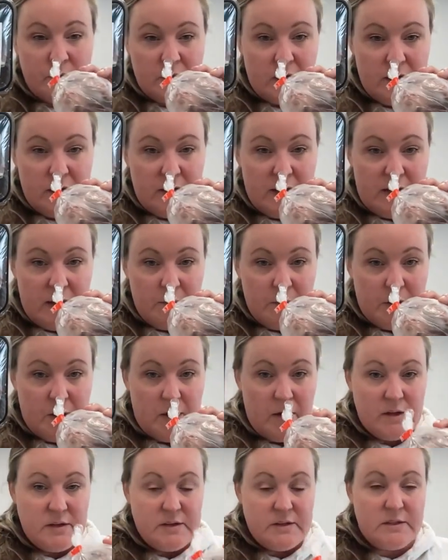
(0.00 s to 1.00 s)
lamb
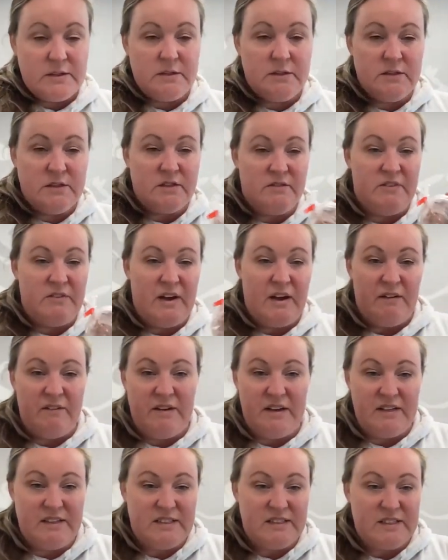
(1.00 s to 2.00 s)
hearts. So
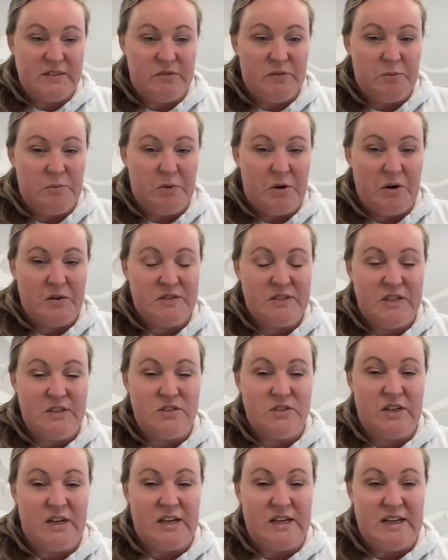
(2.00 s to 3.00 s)
varying the different proteins,
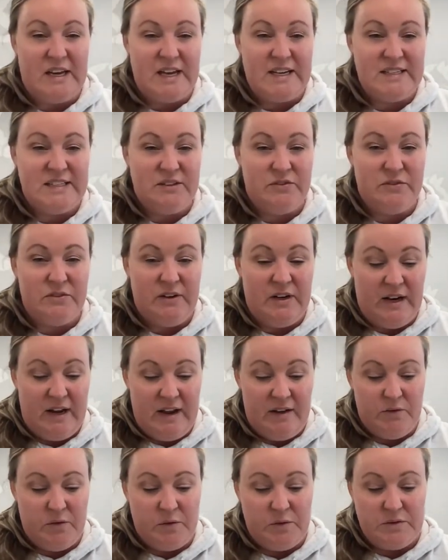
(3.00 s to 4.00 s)
you're going to get different
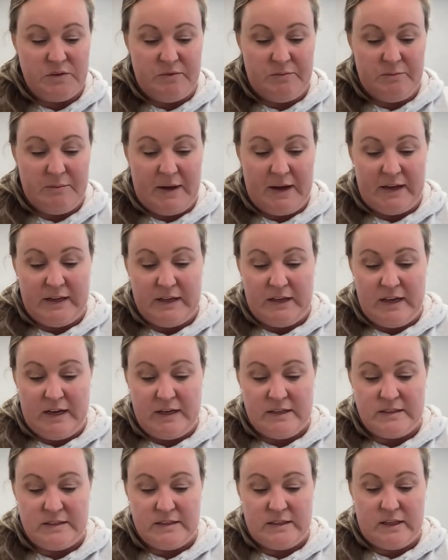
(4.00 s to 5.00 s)
levels of
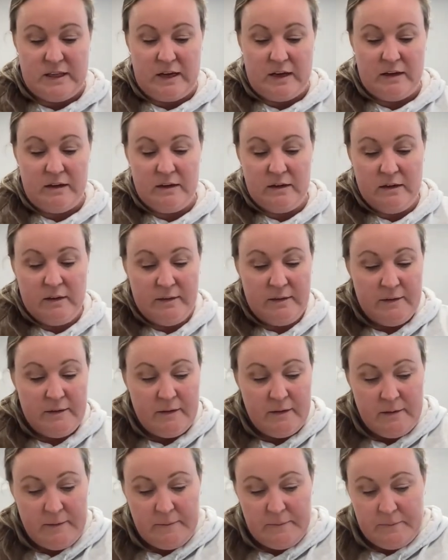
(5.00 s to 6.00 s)
manganese in there.
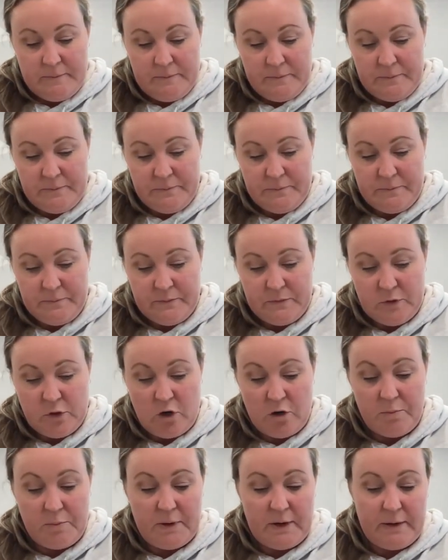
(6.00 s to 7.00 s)

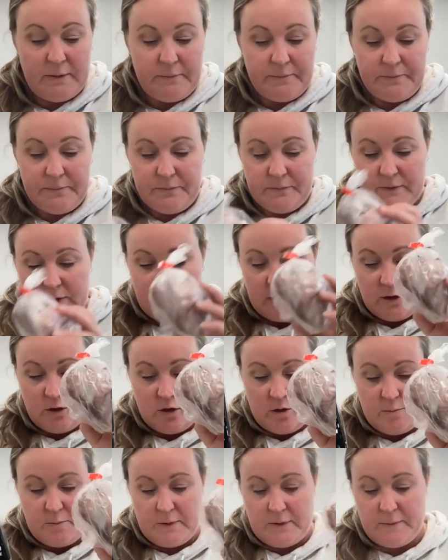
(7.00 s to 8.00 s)
Copper.
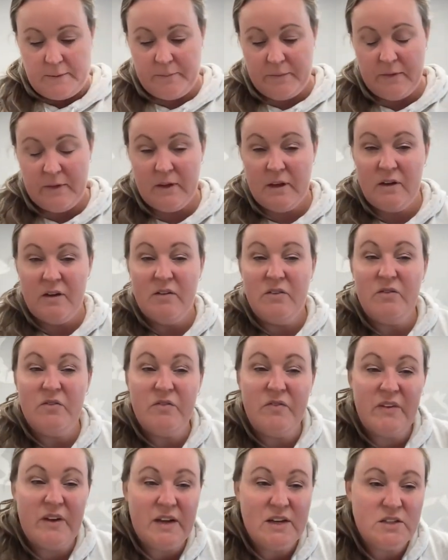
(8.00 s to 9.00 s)

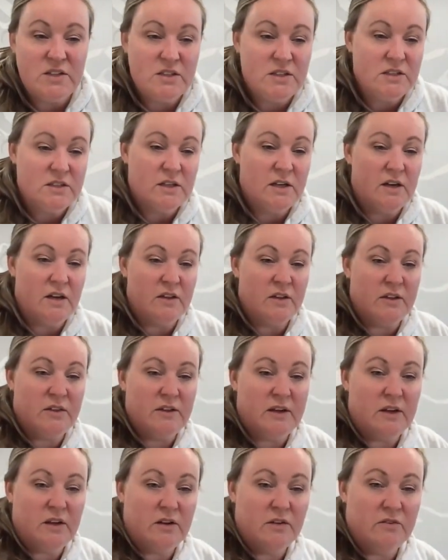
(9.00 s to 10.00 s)
Fish, another
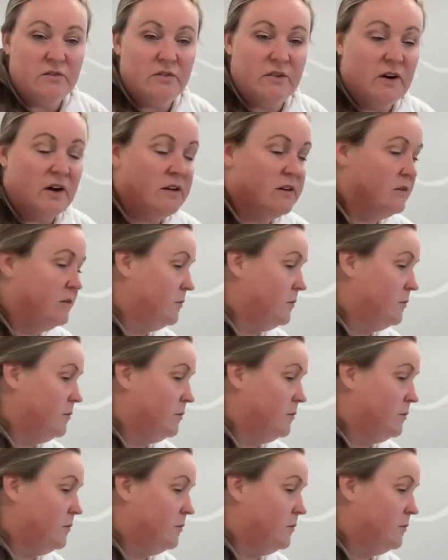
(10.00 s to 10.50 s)
thing you can find